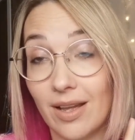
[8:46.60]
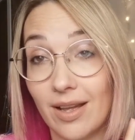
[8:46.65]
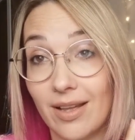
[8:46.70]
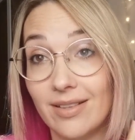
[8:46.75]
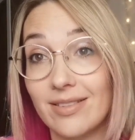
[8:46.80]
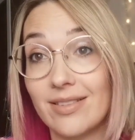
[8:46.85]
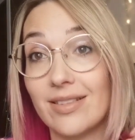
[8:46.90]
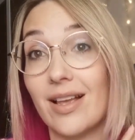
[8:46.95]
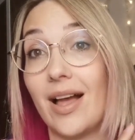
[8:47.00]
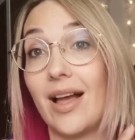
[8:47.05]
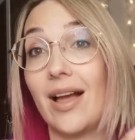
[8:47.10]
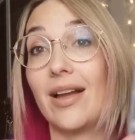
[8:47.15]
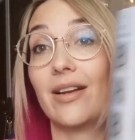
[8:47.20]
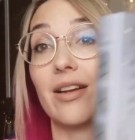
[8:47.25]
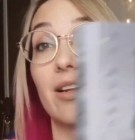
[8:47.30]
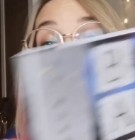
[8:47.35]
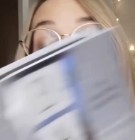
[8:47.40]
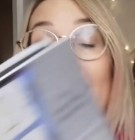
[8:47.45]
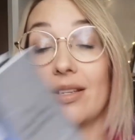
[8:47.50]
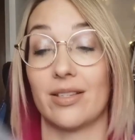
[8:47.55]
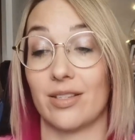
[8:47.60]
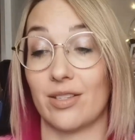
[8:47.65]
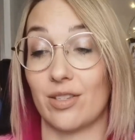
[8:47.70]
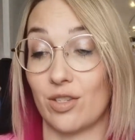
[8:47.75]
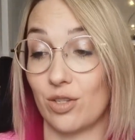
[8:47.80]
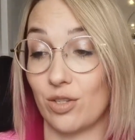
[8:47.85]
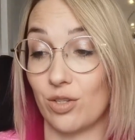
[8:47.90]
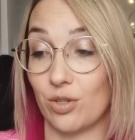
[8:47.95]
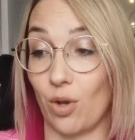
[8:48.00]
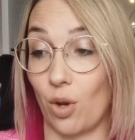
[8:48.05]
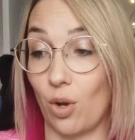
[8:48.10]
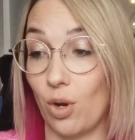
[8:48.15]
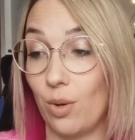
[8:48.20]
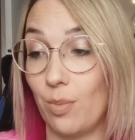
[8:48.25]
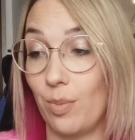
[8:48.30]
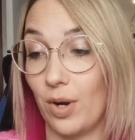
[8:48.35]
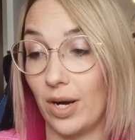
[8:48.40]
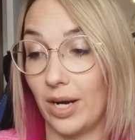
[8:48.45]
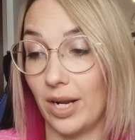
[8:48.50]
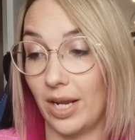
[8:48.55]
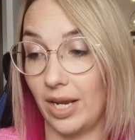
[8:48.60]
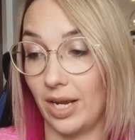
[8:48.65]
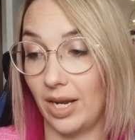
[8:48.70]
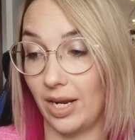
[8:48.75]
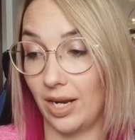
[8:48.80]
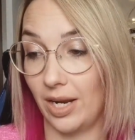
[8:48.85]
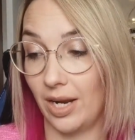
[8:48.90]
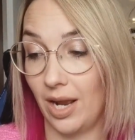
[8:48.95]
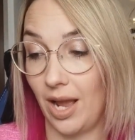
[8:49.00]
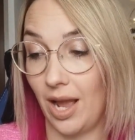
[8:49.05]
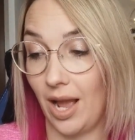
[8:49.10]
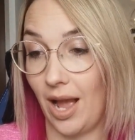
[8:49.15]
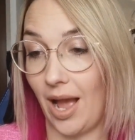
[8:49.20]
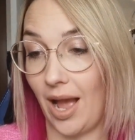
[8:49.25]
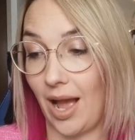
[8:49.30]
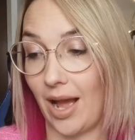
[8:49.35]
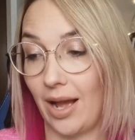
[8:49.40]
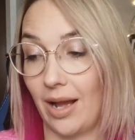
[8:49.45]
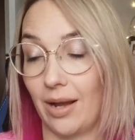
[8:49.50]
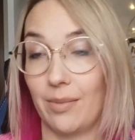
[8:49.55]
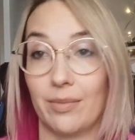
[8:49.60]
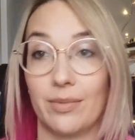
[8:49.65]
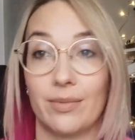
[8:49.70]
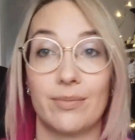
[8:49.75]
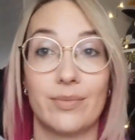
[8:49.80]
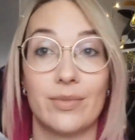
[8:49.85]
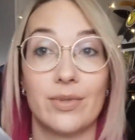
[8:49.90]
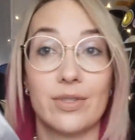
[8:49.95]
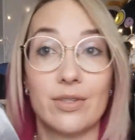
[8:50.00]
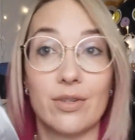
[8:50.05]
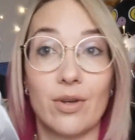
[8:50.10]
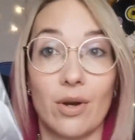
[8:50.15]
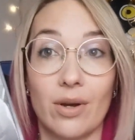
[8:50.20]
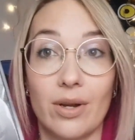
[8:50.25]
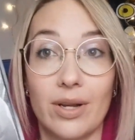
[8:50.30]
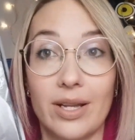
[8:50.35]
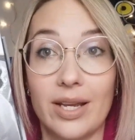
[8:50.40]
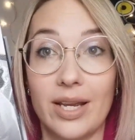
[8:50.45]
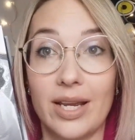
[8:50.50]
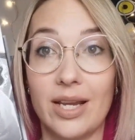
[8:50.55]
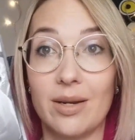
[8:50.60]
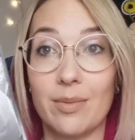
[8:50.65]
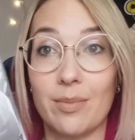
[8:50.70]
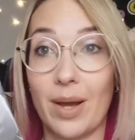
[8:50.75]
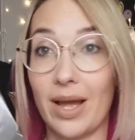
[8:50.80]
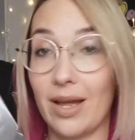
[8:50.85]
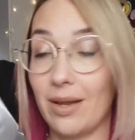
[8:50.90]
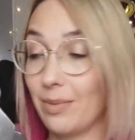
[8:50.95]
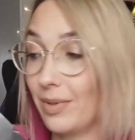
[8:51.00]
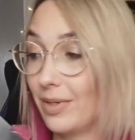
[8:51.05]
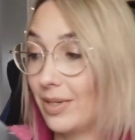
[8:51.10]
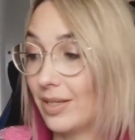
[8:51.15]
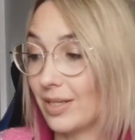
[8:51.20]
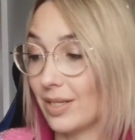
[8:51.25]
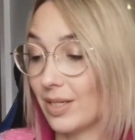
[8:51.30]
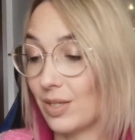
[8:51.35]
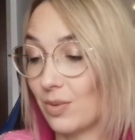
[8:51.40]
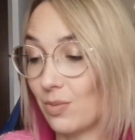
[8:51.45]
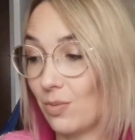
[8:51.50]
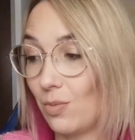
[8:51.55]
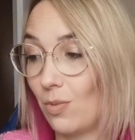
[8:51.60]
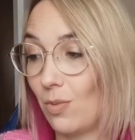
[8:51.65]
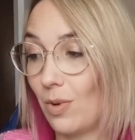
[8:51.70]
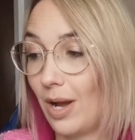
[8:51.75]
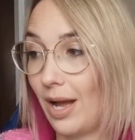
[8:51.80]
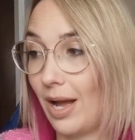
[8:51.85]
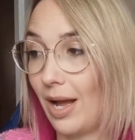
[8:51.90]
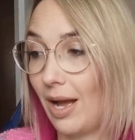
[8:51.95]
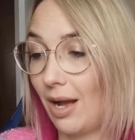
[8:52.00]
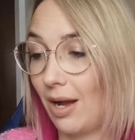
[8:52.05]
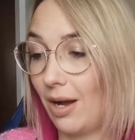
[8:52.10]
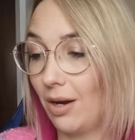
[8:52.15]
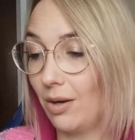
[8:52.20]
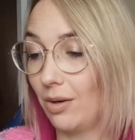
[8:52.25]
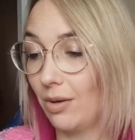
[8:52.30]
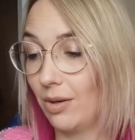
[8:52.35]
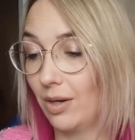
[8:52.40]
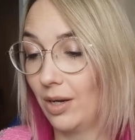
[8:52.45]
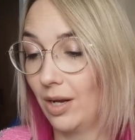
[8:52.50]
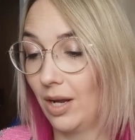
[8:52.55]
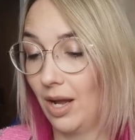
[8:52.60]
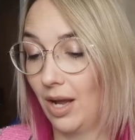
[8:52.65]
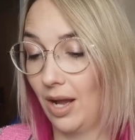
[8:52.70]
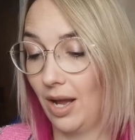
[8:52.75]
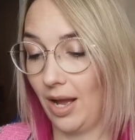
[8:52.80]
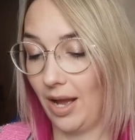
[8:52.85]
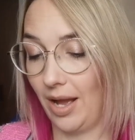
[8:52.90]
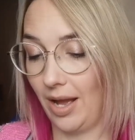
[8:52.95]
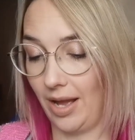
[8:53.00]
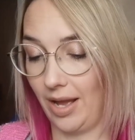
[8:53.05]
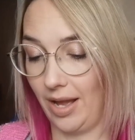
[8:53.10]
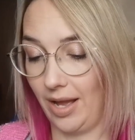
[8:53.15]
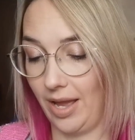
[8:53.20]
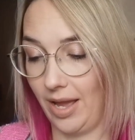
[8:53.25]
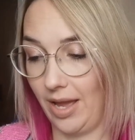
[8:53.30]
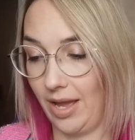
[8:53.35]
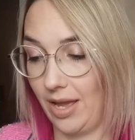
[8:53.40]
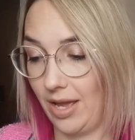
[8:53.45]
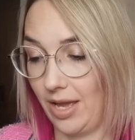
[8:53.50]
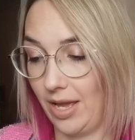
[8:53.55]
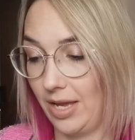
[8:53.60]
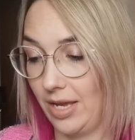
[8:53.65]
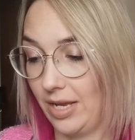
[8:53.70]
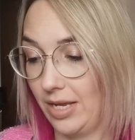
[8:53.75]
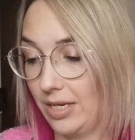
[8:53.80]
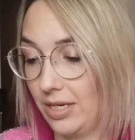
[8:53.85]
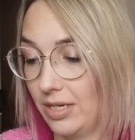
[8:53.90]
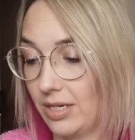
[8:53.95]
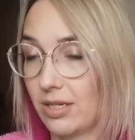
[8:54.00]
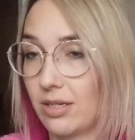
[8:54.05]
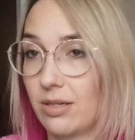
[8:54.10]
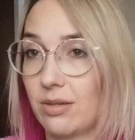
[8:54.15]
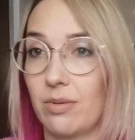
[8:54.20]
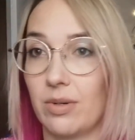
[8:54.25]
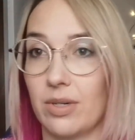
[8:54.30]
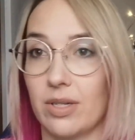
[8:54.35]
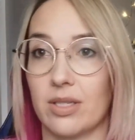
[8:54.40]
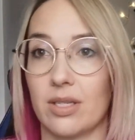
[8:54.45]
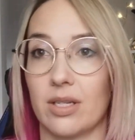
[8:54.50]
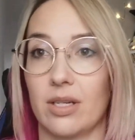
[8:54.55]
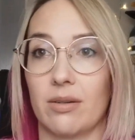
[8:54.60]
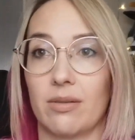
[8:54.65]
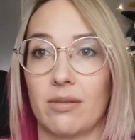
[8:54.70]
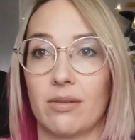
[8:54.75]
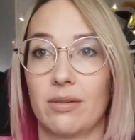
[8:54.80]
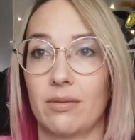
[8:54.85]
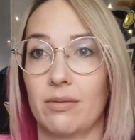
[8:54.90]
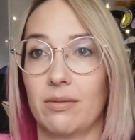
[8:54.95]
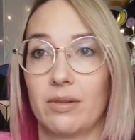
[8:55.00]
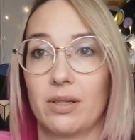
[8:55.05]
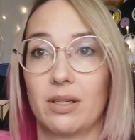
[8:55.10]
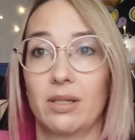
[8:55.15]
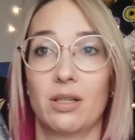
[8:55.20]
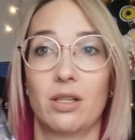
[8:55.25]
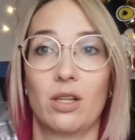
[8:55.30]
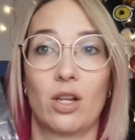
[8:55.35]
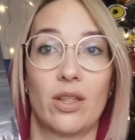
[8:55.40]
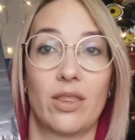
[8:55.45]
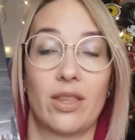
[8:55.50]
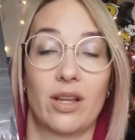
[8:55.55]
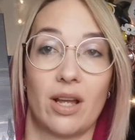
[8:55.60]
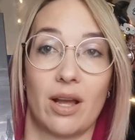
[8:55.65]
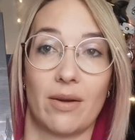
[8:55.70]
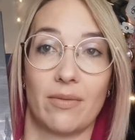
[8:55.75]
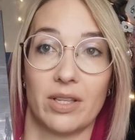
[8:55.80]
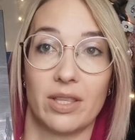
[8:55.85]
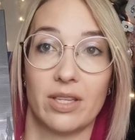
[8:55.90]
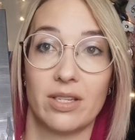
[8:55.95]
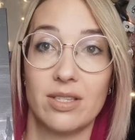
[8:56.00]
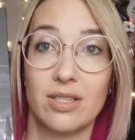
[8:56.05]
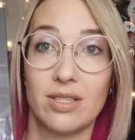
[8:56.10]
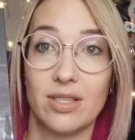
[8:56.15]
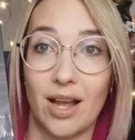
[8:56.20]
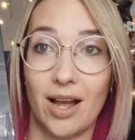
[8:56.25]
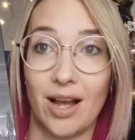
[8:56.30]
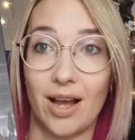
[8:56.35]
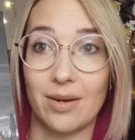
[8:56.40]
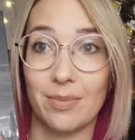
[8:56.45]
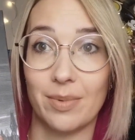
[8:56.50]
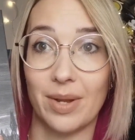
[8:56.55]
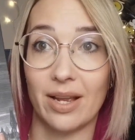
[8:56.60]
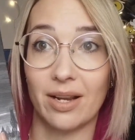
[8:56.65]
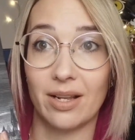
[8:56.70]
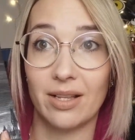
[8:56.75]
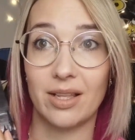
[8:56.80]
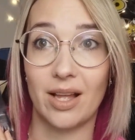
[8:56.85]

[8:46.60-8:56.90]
Insane. This is so pretty. It's got end papers as well. And what is the, look at the cover. This is the hardback.